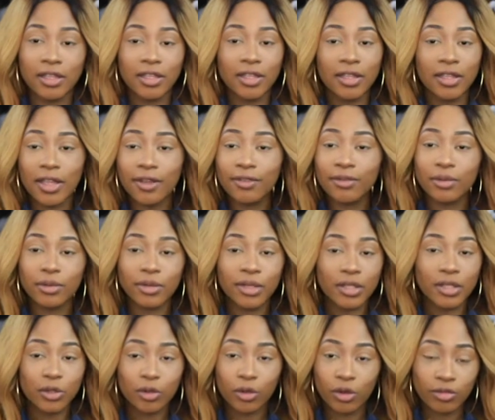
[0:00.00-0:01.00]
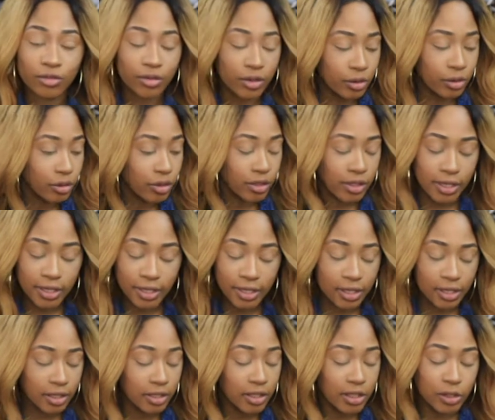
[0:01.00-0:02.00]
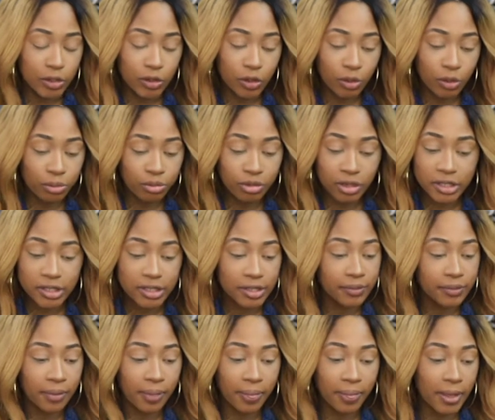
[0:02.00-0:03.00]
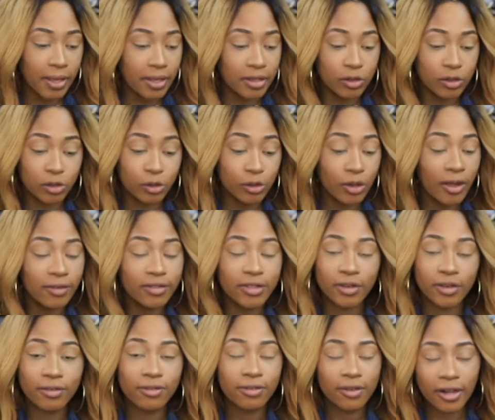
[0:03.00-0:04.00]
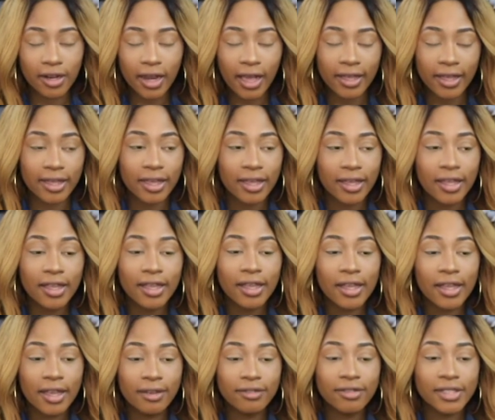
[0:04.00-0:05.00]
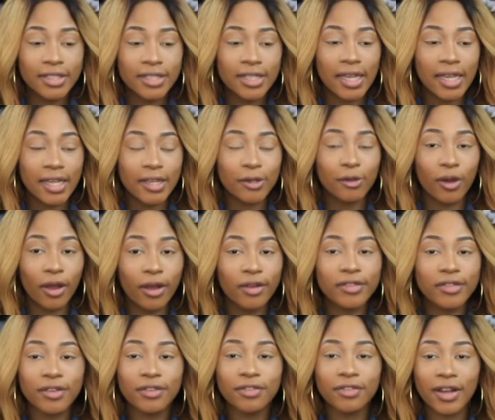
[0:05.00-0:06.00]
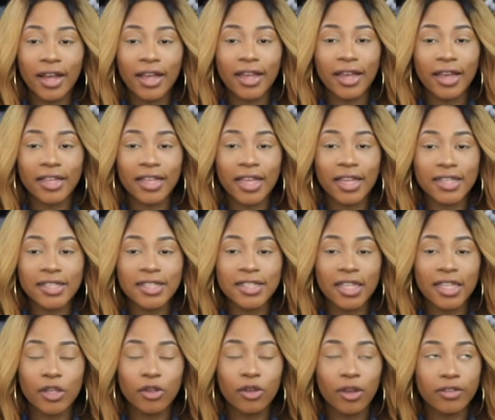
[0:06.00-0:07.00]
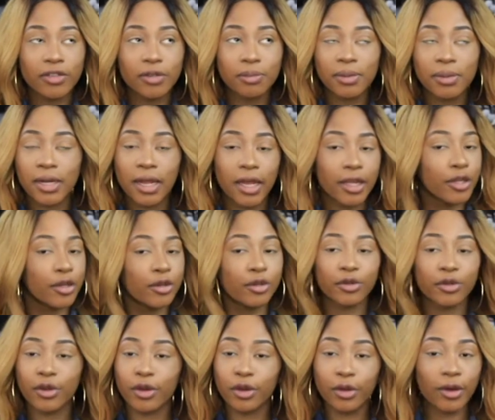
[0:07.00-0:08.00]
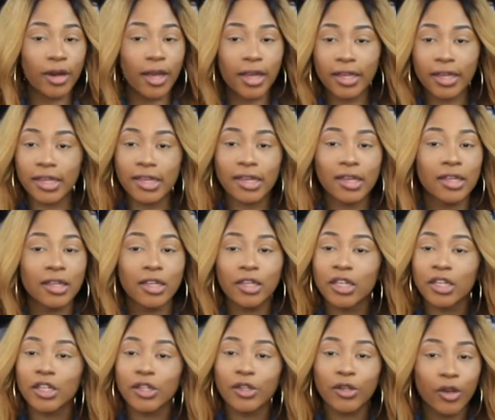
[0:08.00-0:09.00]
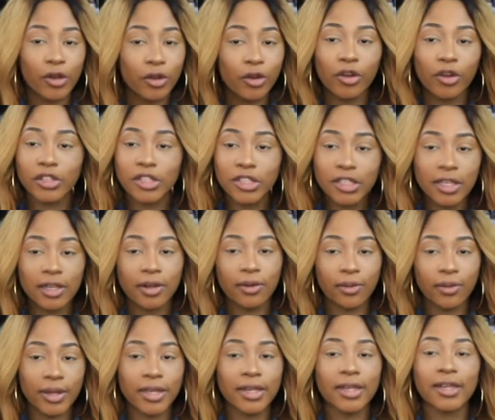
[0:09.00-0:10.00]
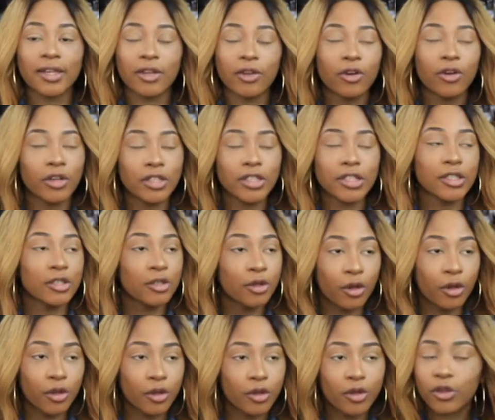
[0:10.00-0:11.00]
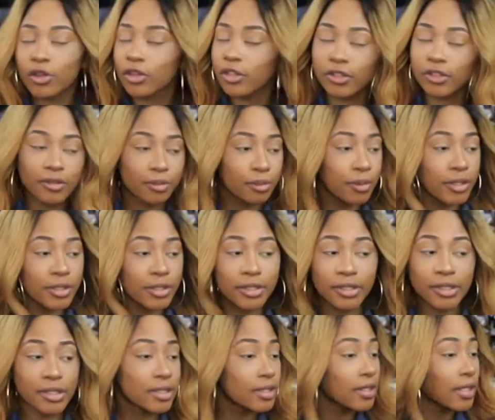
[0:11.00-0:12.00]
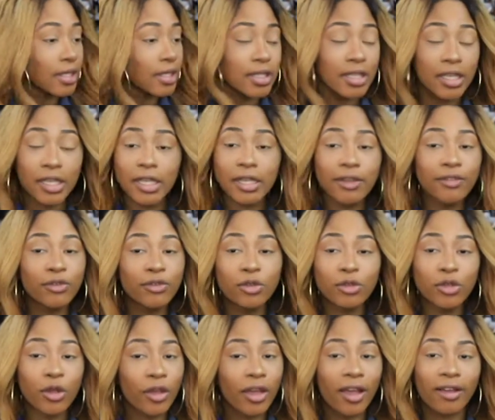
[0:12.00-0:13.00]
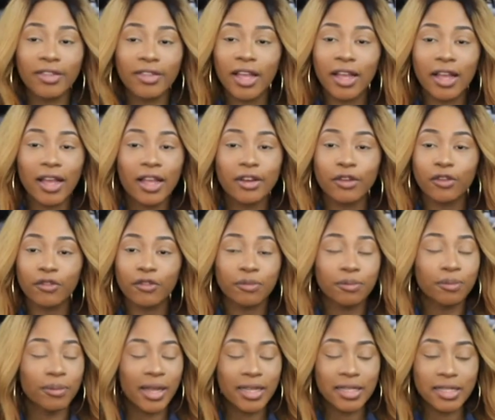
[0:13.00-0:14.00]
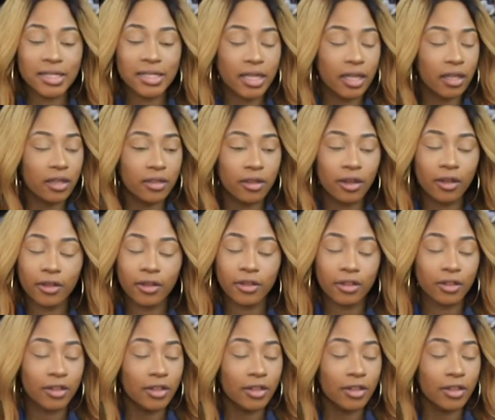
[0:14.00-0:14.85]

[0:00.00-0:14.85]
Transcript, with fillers: the devil is so real, he is so present, and you have to like every day you have to fight against it. You have to be like, no, like, no, God is gonna win, God, you know, because if you don't have that kind of mindset, ugh,